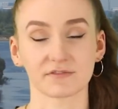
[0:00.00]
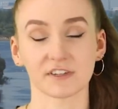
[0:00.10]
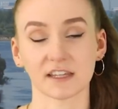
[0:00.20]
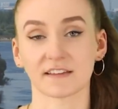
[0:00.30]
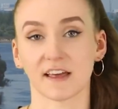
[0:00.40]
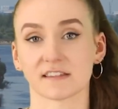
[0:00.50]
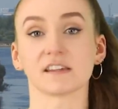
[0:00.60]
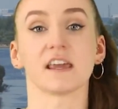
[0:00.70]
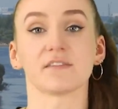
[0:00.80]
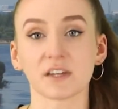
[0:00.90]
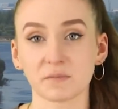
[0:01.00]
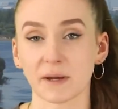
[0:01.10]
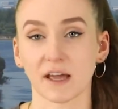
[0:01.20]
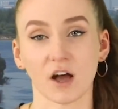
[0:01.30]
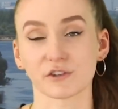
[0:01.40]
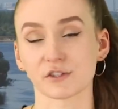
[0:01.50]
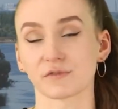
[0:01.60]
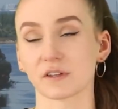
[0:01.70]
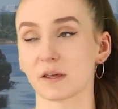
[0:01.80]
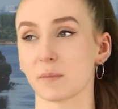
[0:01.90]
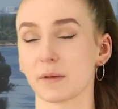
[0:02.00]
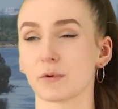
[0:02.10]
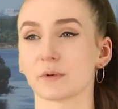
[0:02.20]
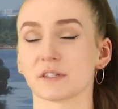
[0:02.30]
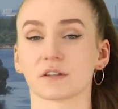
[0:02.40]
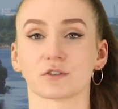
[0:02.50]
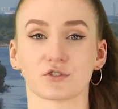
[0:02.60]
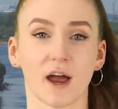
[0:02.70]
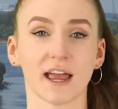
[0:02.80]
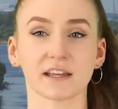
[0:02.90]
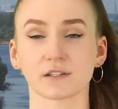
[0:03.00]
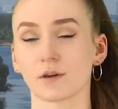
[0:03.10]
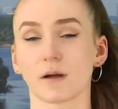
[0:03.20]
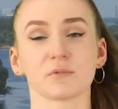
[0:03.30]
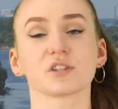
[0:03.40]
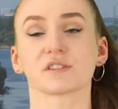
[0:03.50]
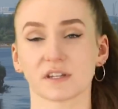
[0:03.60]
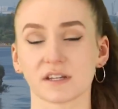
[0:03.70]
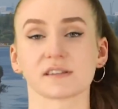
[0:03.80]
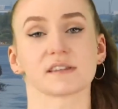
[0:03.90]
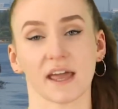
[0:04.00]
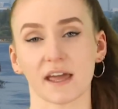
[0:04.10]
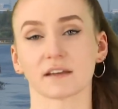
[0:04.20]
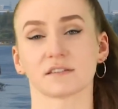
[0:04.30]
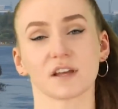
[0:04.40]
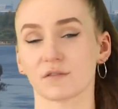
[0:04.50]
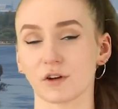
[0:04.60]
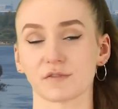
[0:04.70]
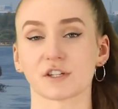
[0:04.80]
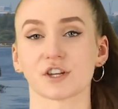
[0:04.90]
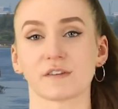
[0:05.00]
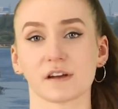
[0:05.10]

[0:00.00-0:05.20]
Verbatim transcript: feel like that's a given, but I also feel like people would still try it, so I'm just gonna say it. Don't go fishing